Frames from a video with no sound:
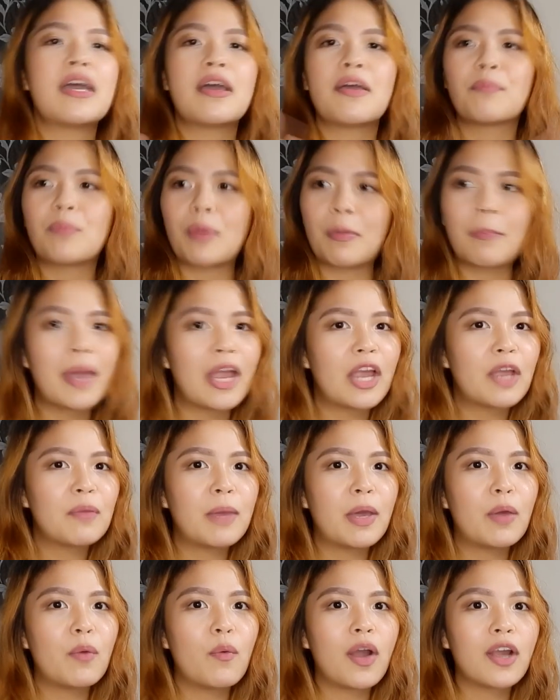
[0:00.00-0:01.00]
preparing
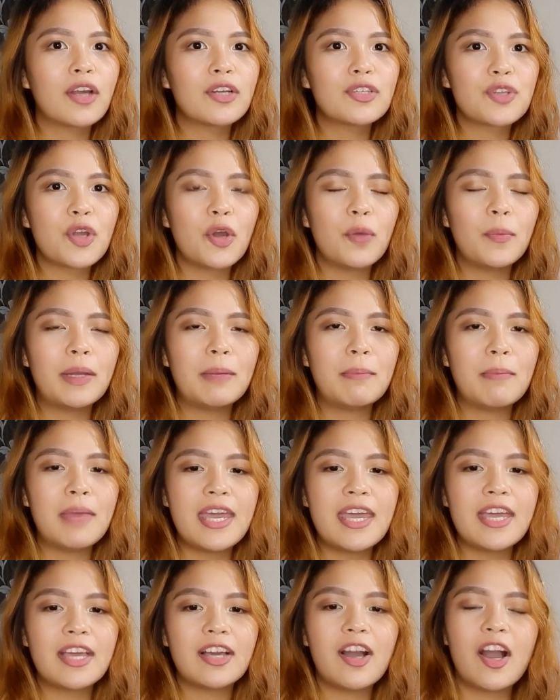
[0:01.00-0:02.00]
my wardrobe and
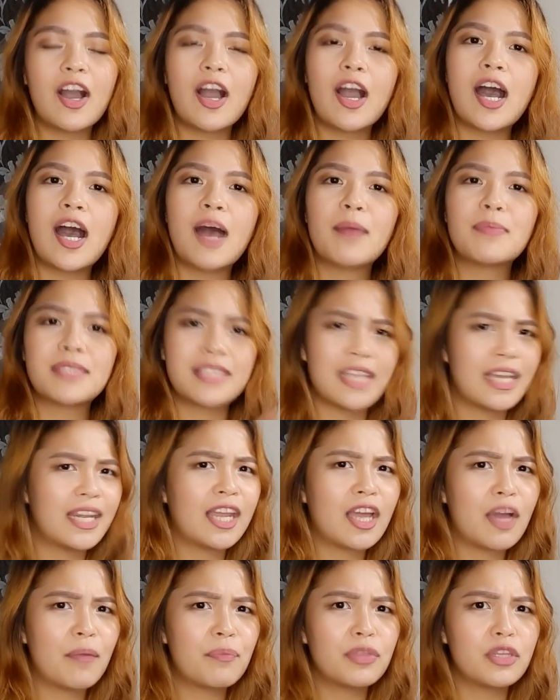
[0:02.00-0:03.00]
makeup,
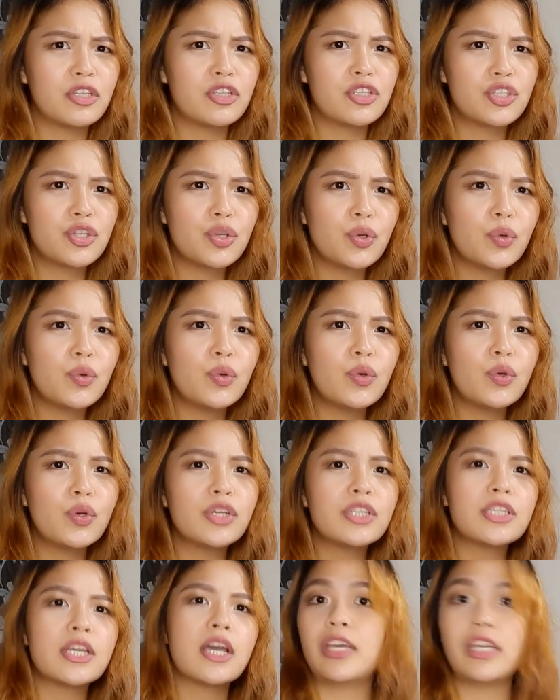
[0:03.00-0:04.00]
setting up the
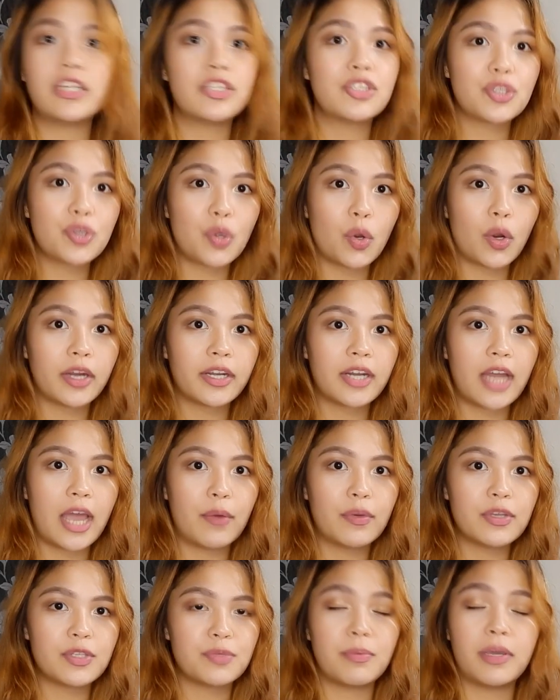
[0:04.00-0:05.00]
shoot. In short, I
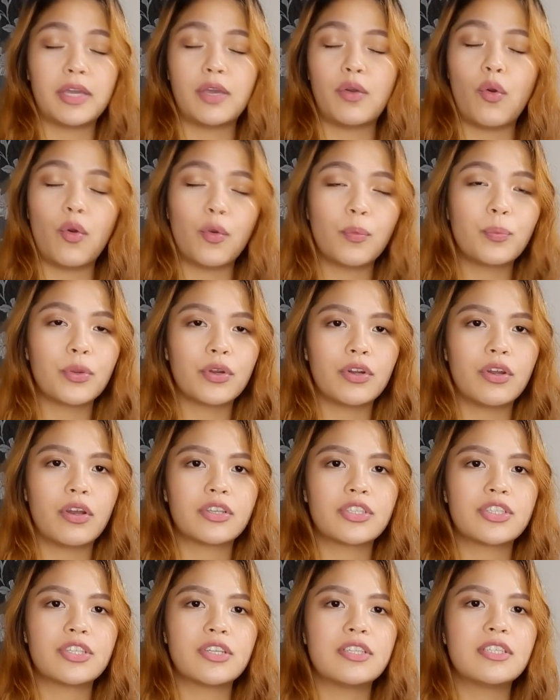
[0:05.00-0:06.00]
was my own
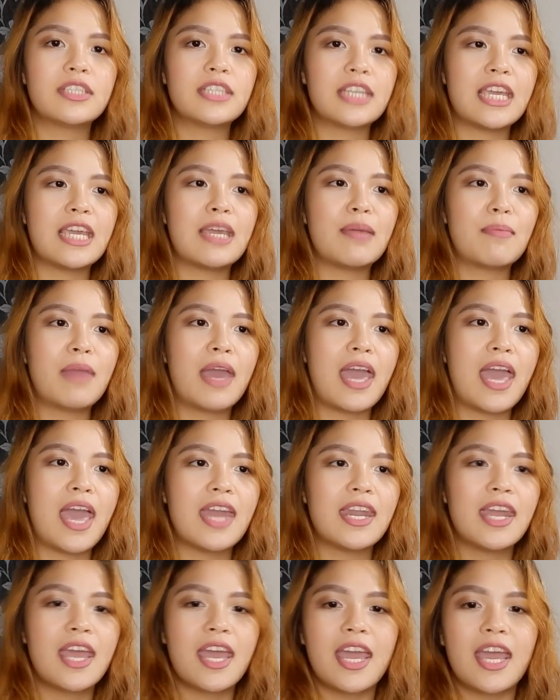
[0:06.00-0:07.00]
production team
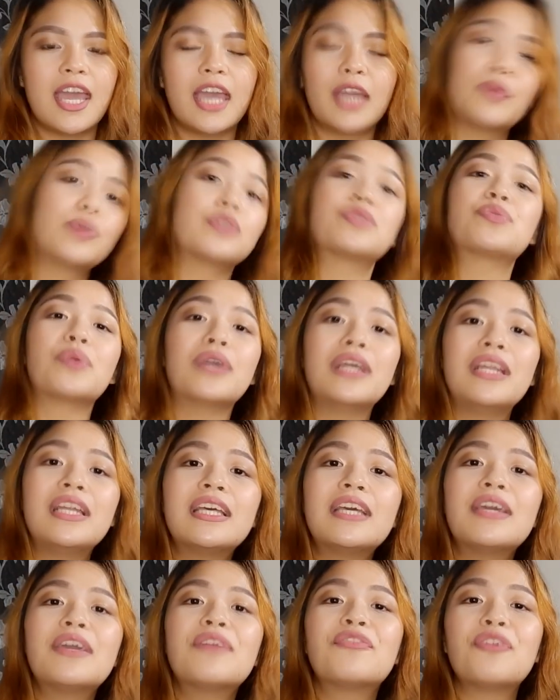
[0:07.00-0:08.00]
and it was
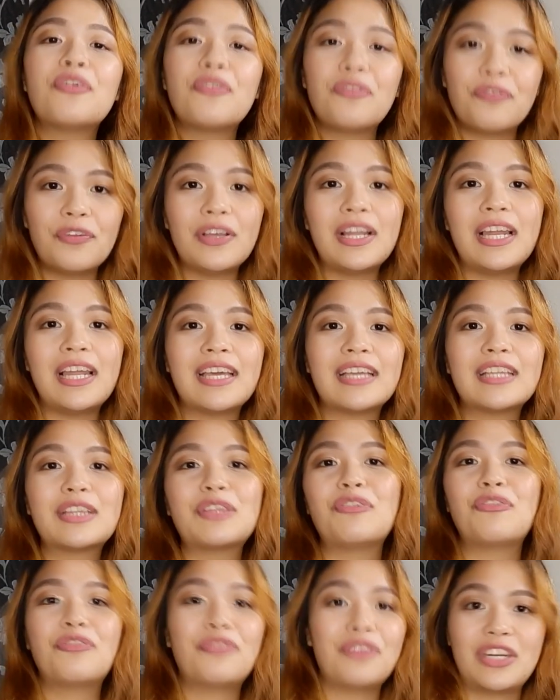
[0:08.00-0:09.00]
really fulfilling
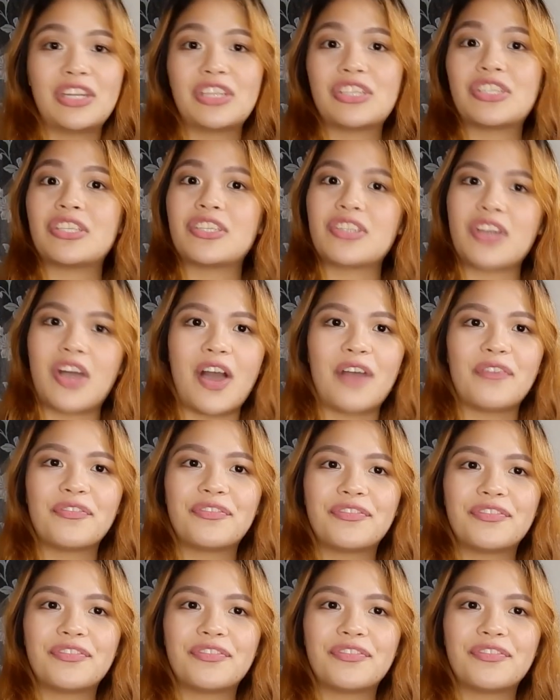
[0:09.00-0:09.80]
to finish it off.